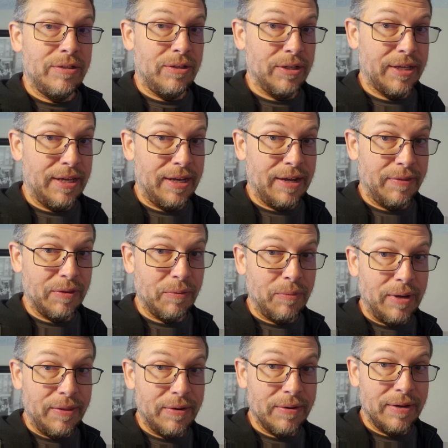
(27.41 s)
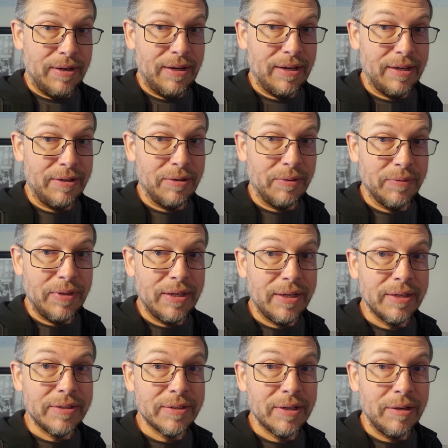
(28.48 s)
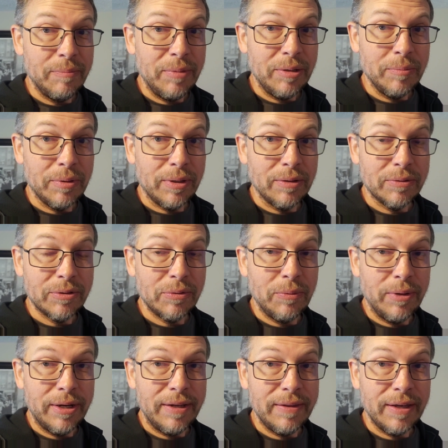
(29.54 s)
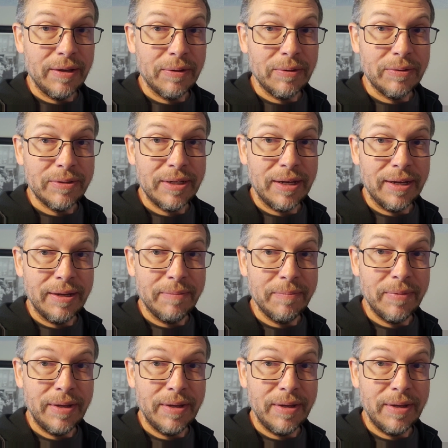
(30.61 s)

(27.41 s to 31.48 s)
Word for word: Looking at the weather, I don't think it's going to be below twenty that whole time,